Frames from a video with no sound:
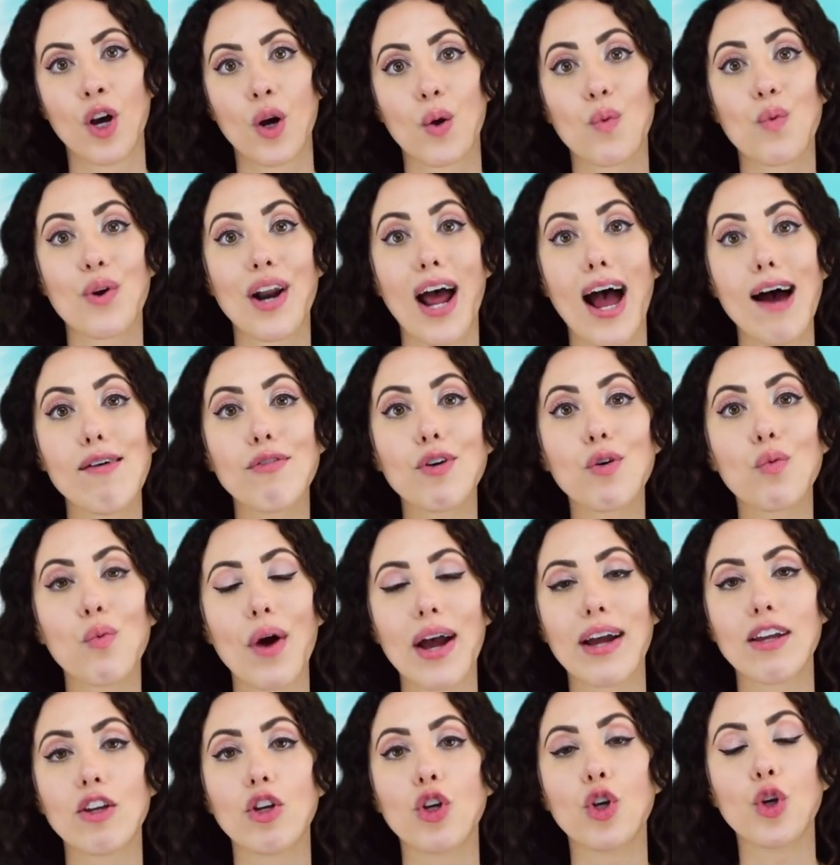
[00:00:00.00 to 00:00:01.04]
whatever
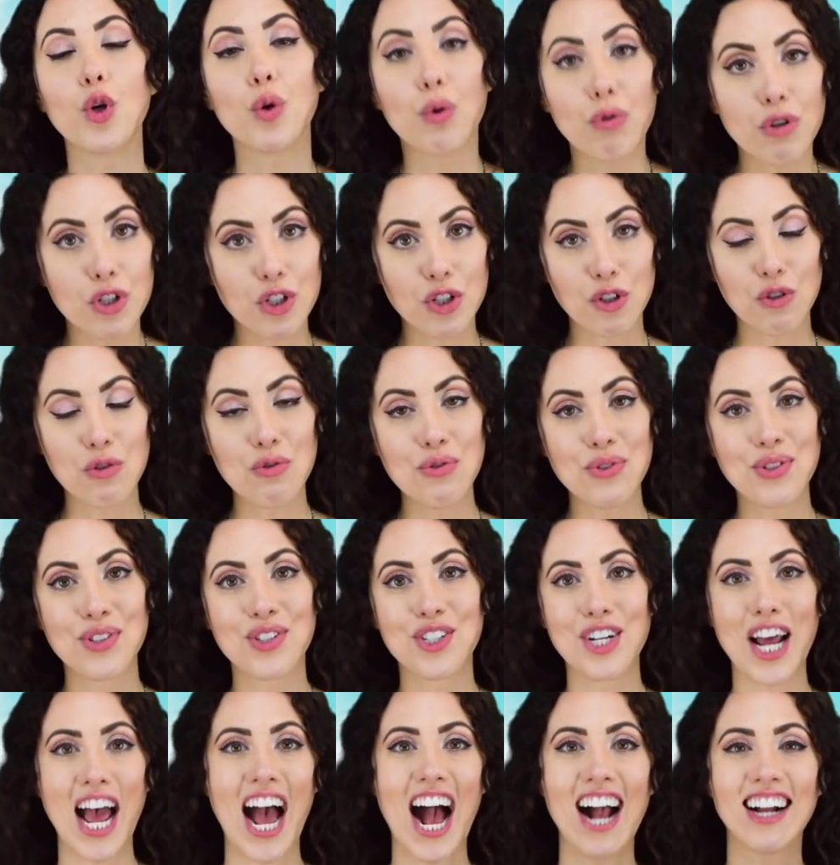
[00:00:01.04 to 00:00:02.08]
way you choose
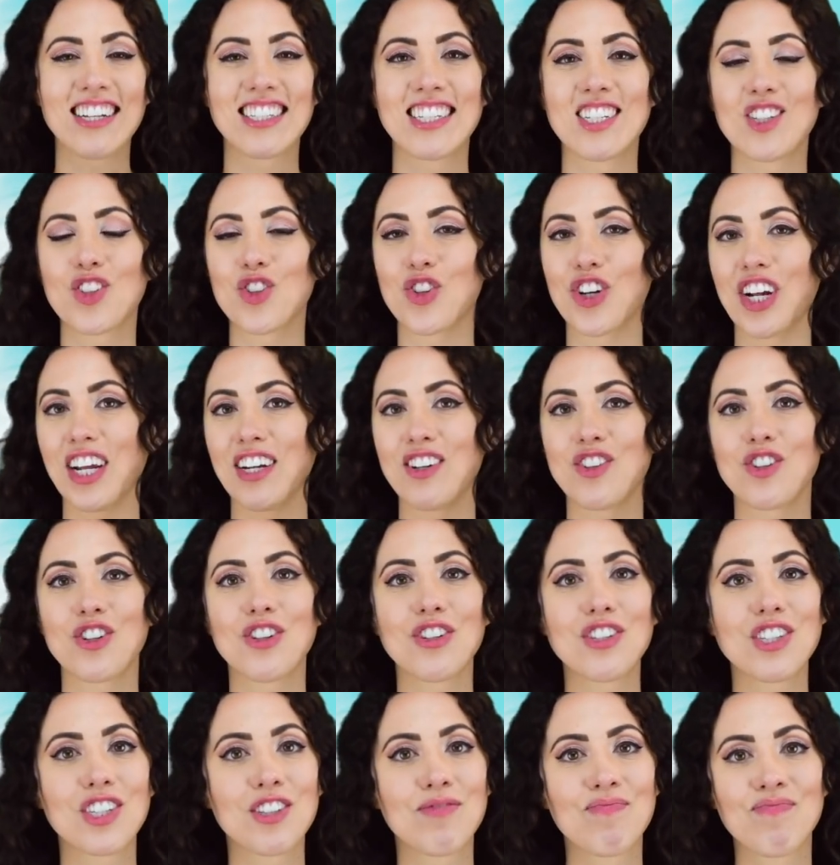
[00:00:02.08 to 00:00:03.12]
to access your
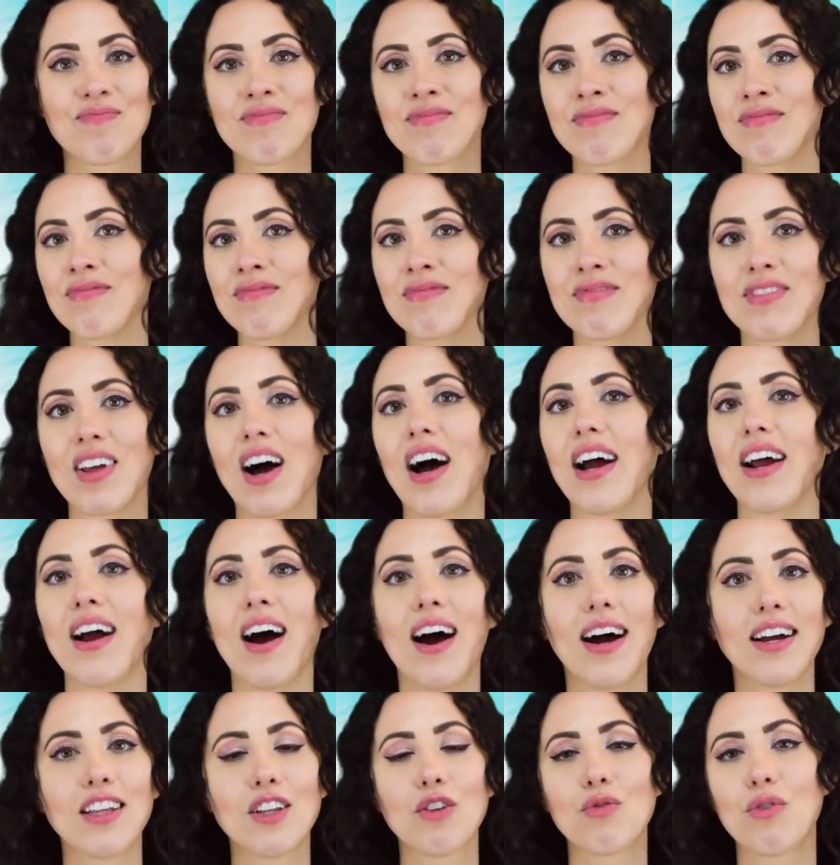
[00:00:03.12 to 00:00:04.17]
angels, I
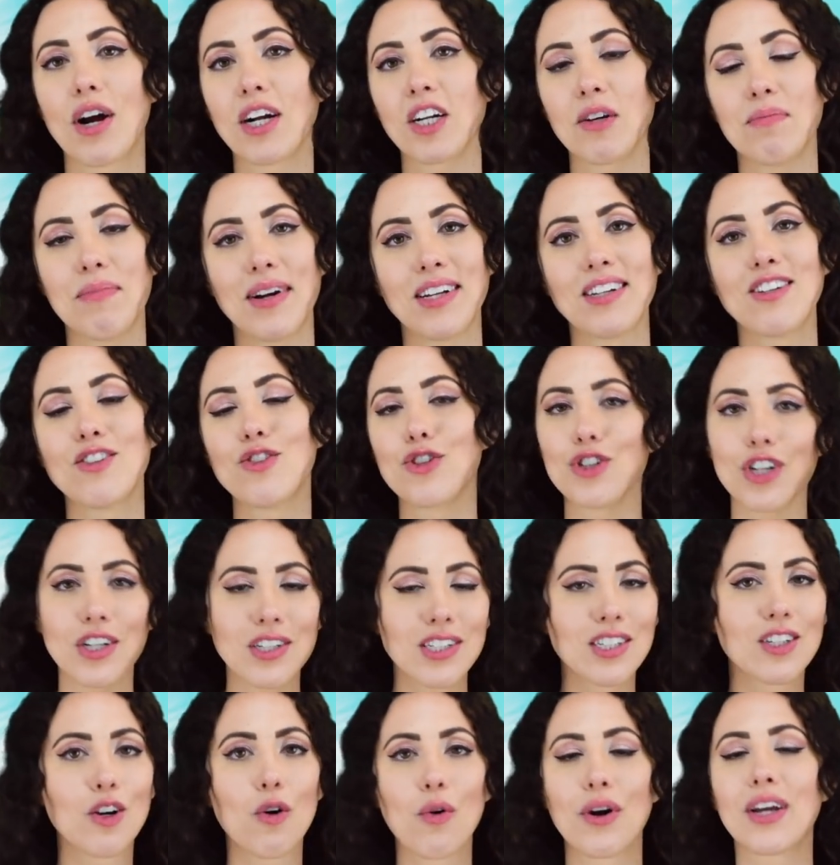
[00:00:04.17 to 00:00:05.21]
highly recommend
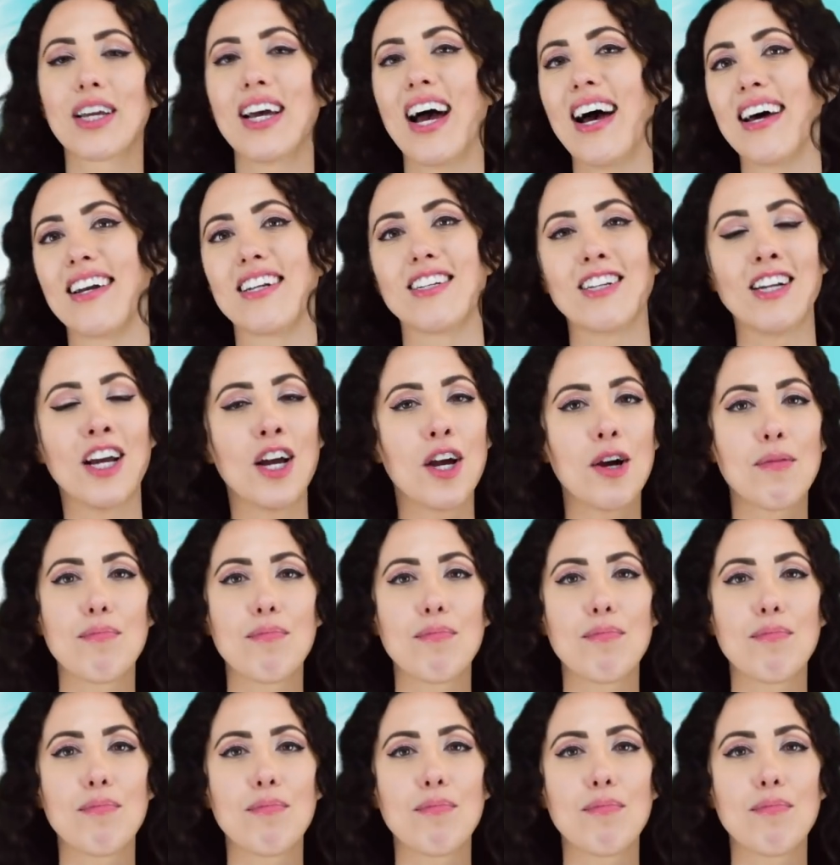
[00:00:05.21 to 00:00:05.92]
just going ahead and